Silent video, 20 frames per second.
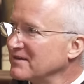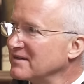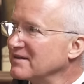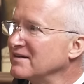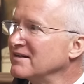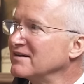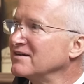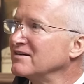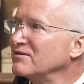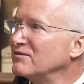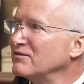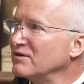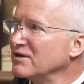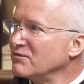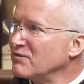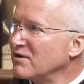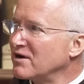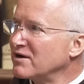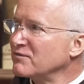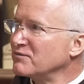Wow. Yeah, holy
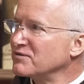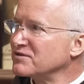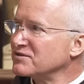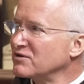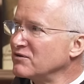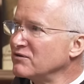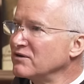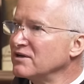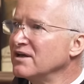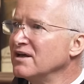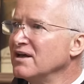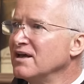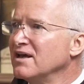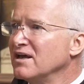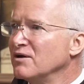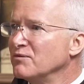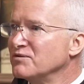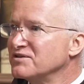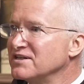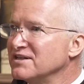water was only,
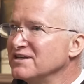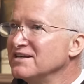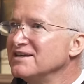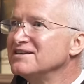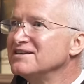it was the